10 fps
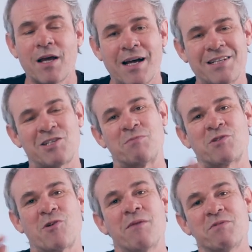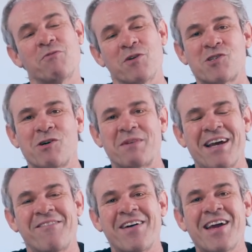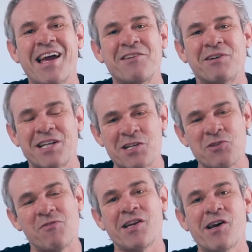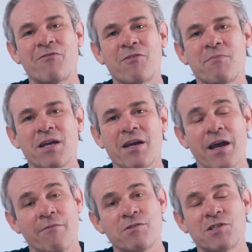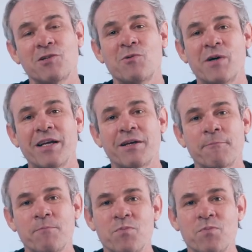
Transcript: uh, subscribe to Photoshop Cafe and you'll get a new video from me every single week.